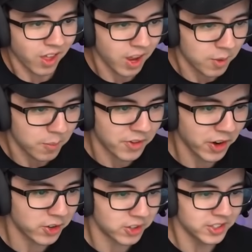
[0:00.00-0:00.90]
My
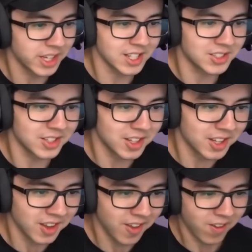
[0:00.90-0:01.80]
final, nice.
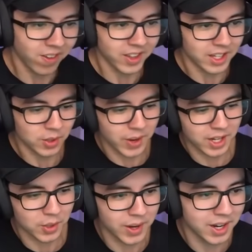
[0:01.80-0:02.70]
Get away,
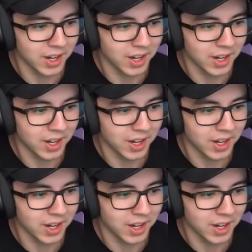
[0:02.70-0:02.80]
get away.